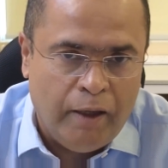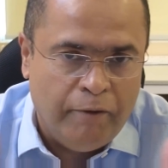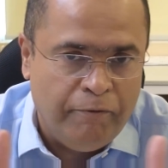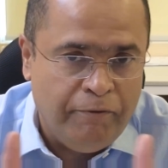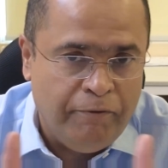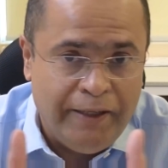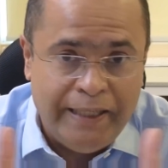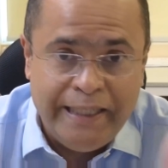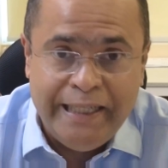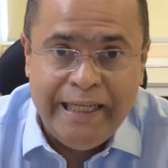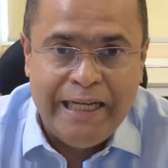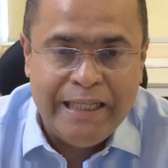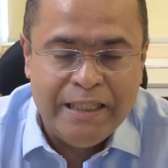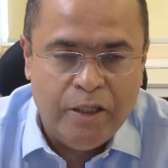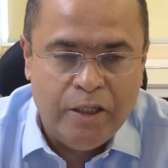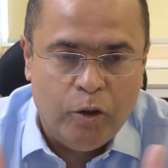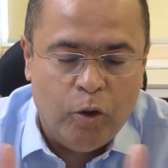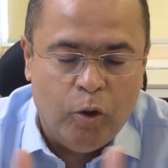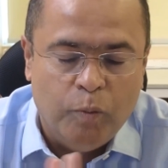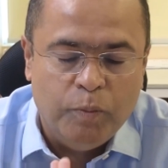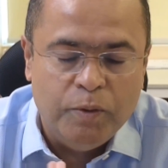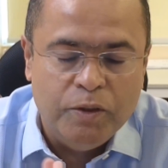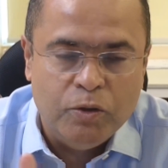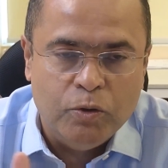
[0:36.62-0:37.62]
fantastic
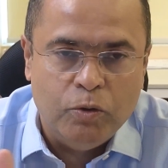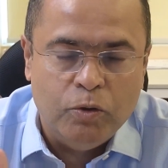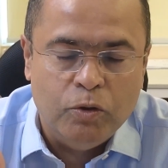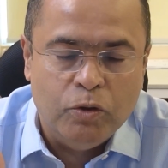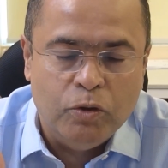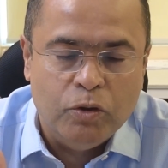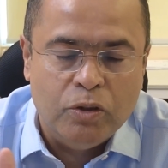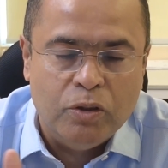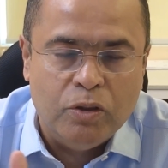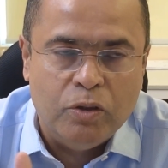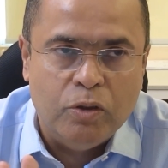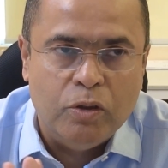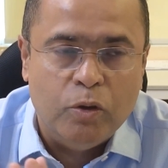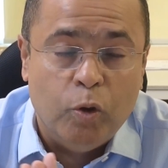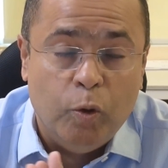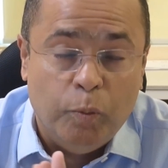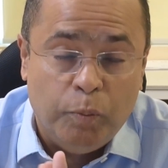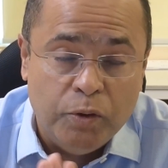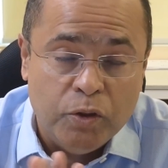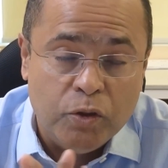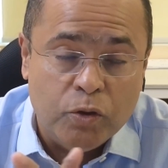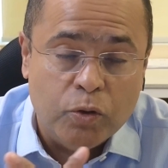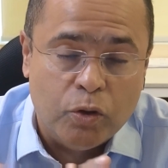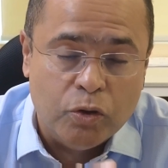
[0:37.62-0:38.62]
open
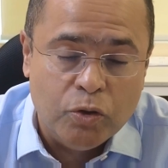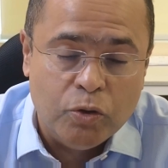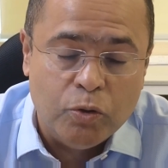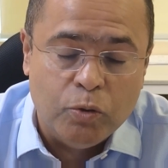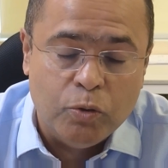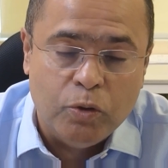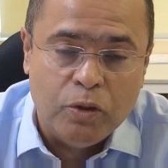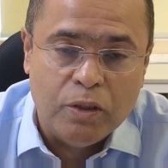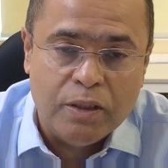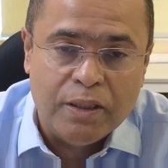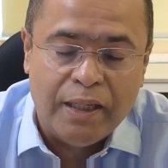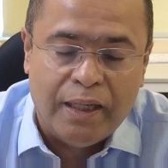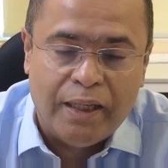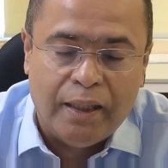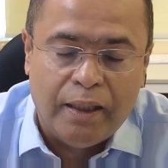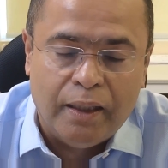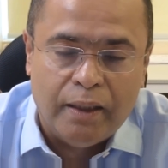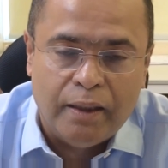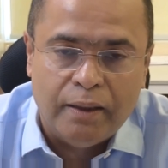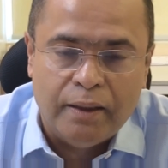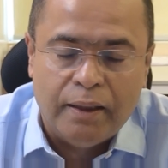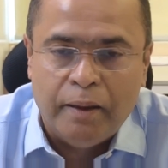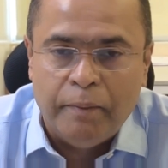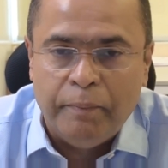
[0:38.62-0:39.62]
source tools that
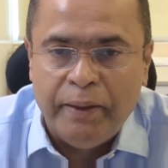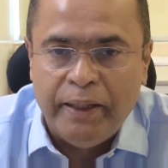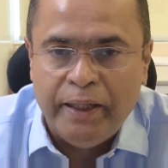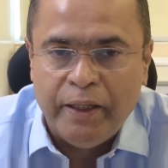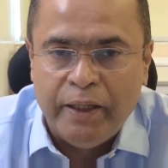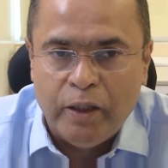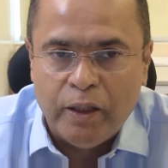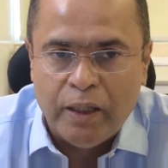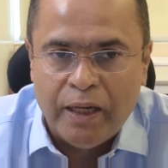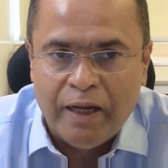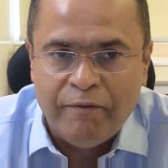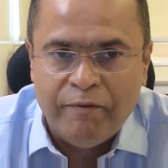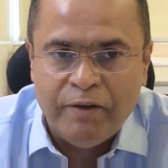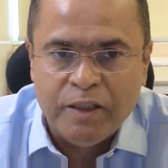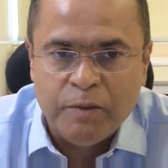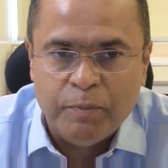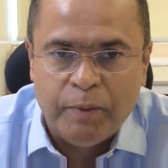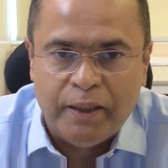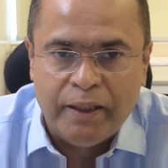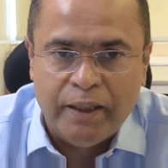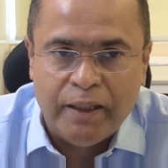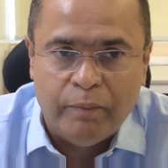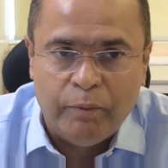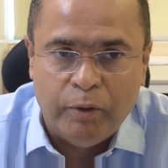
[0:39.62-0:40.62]
are being leveraged
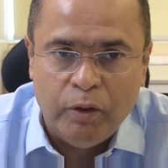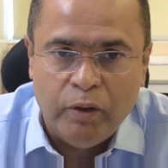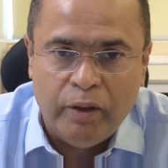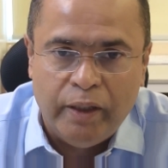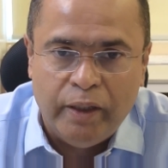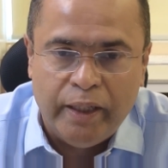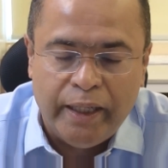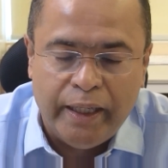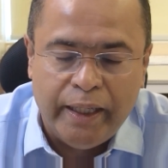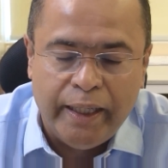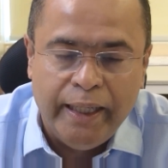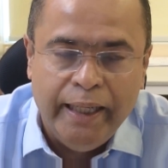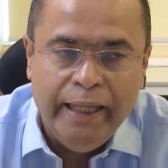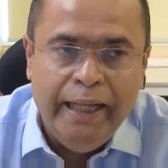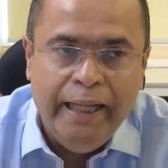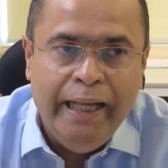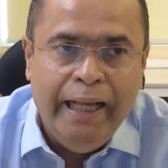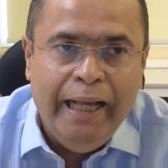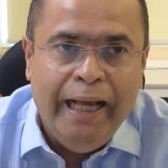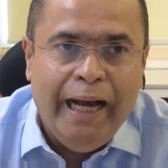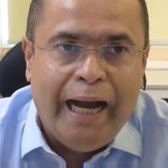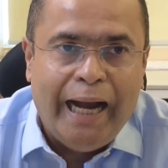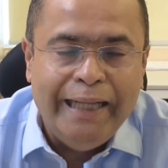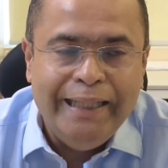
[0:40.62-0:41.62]
by the community.
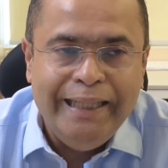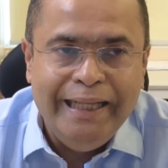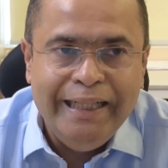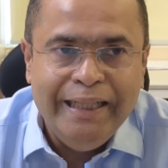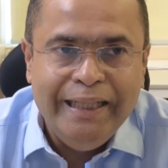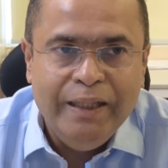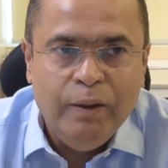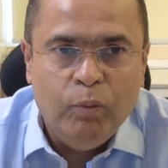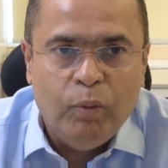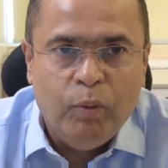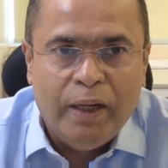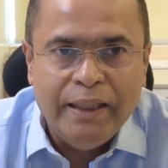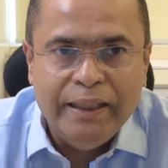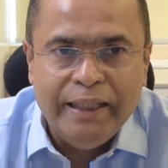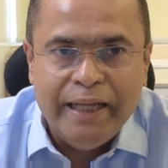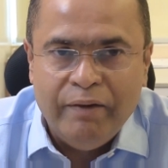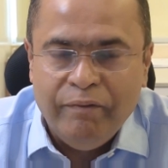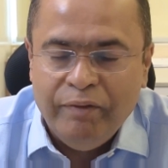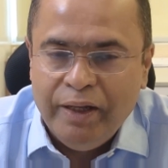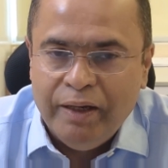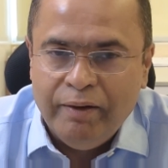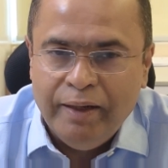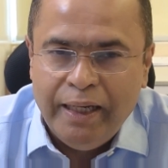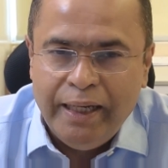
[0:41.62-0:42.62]
I think the one that
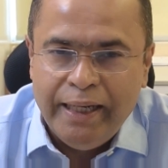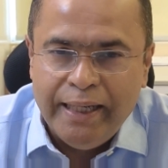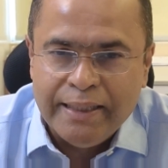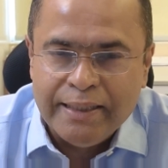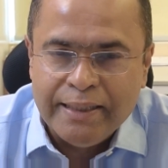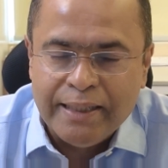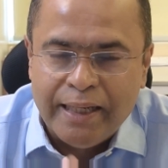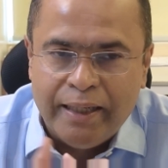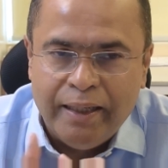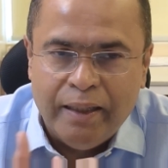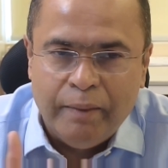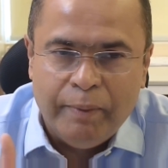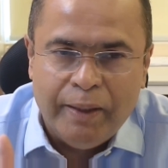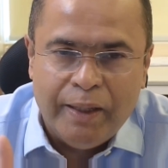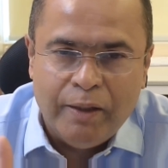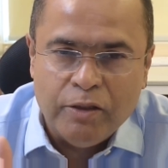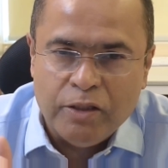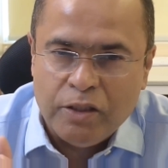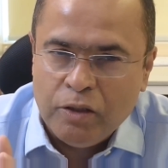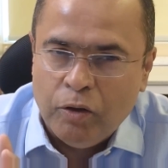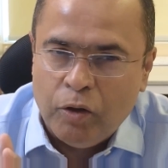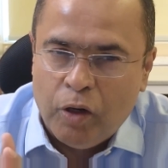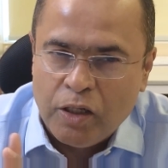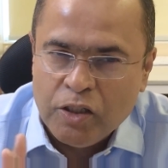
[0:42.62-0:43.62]
we are really excited about
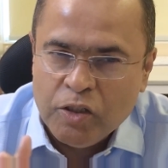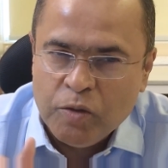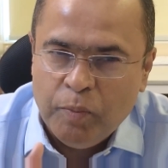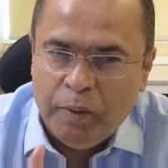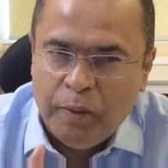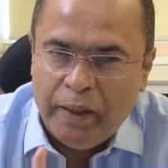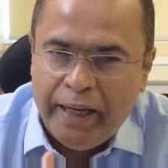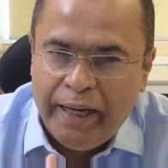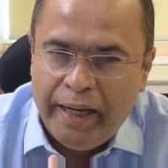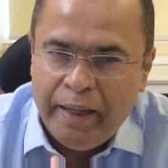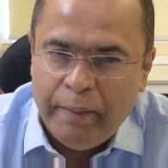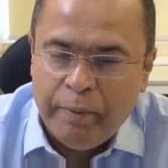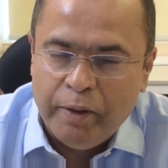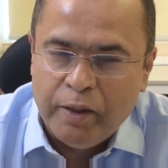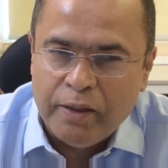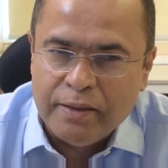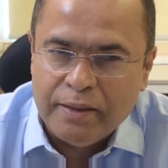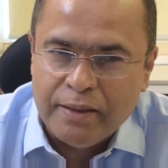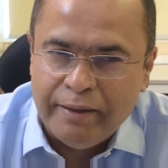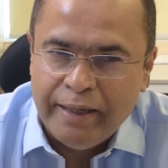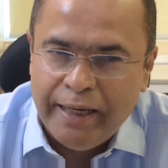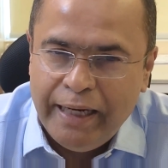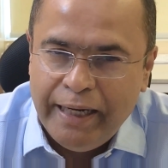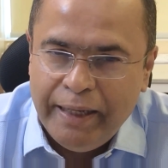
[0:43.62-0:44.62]
is Crossplane because
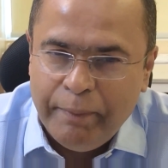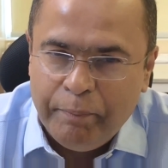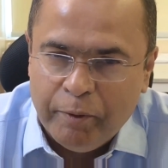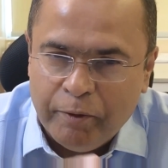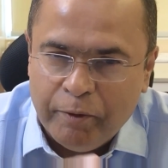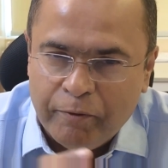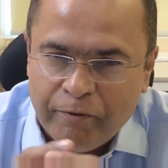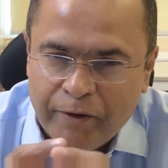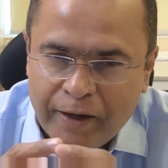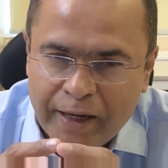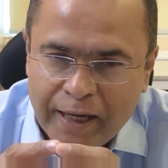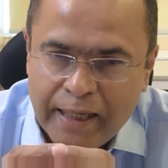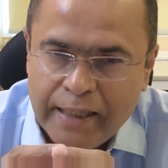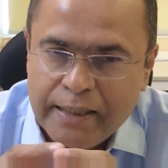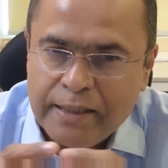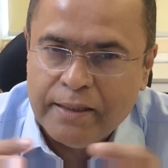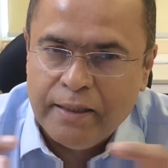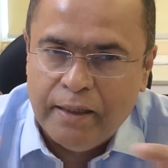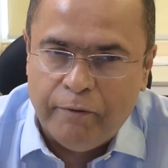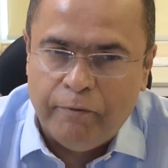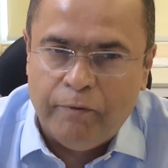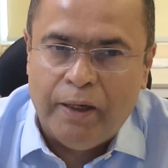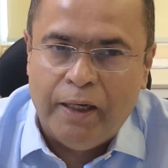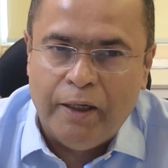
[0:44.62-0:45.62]
it really provides
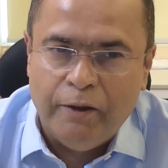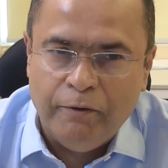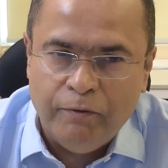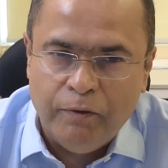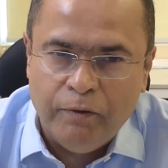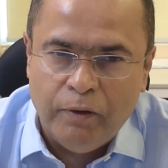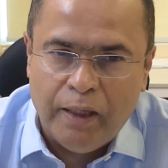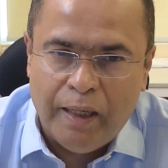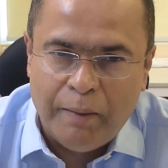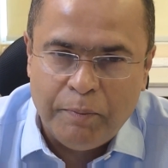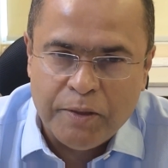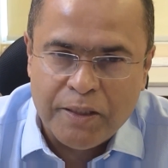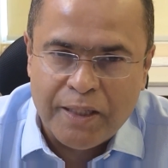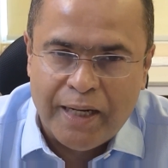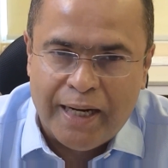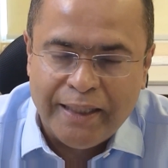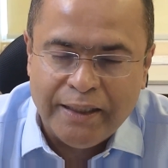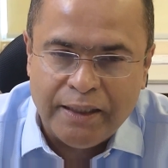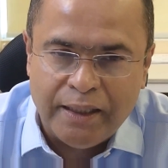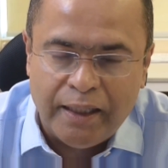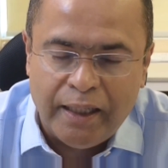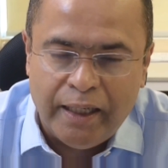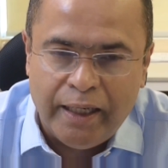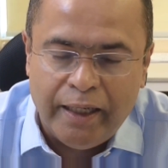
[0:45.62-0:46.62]
a wonderful
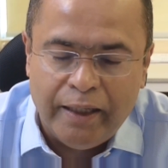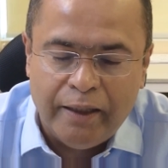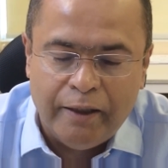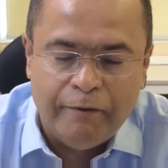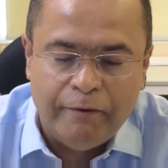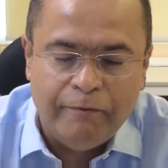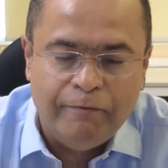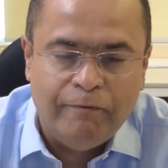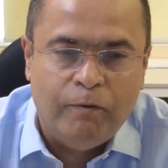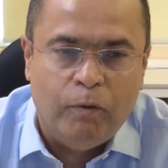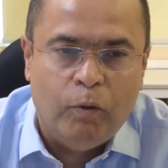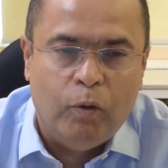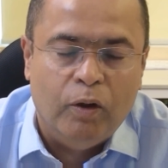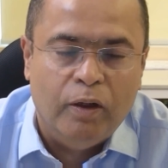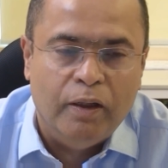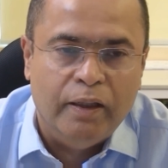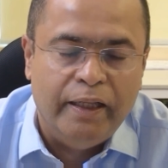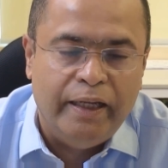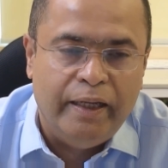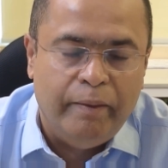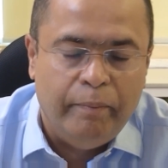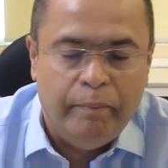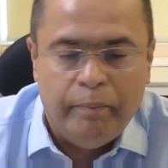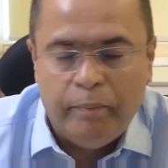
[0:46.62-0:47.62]
abstraction layer for
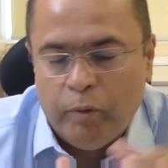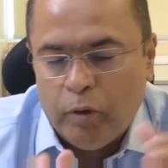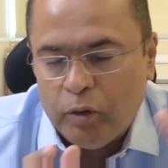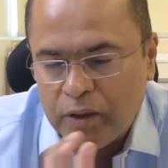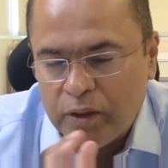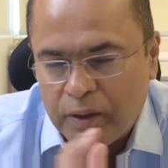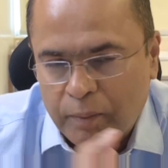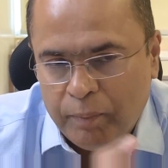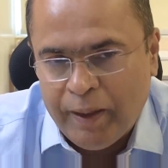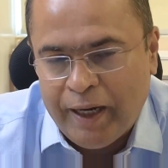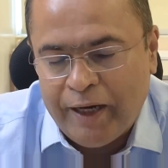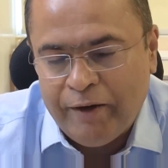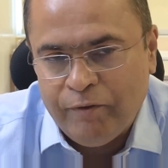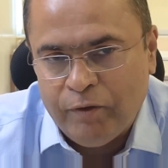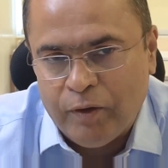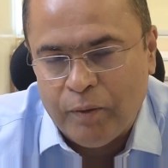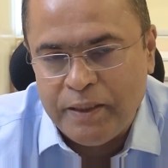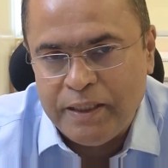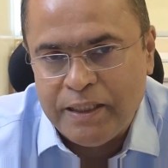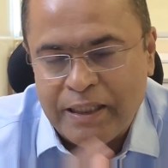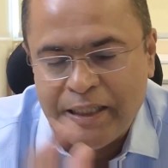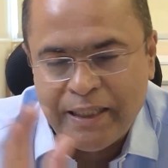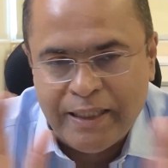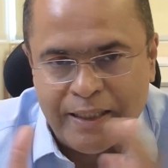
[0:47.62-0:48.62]
both the platform
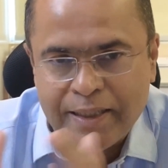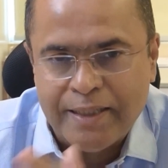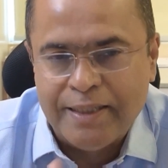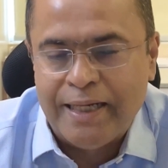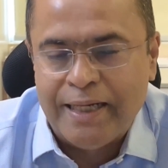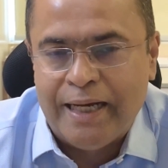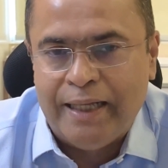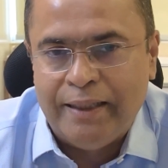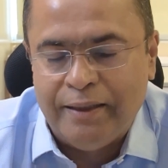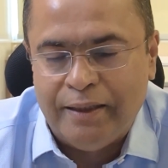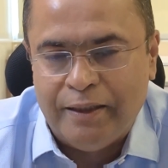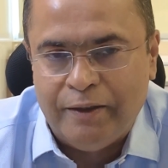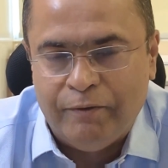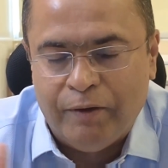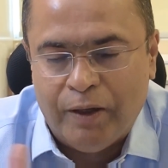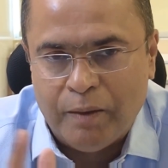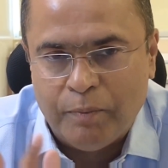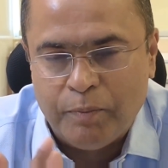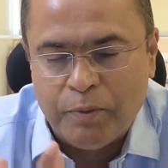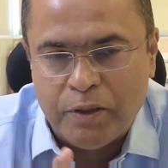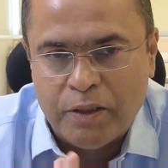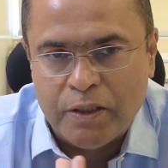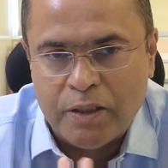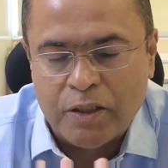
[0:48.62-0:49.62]
engineers and the
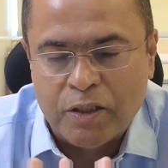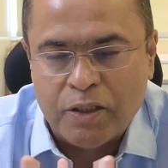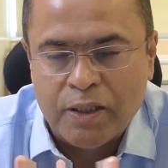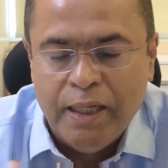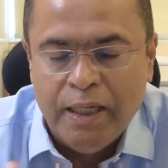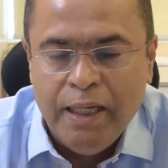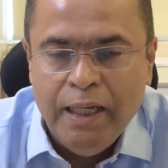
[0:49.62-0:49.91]
developers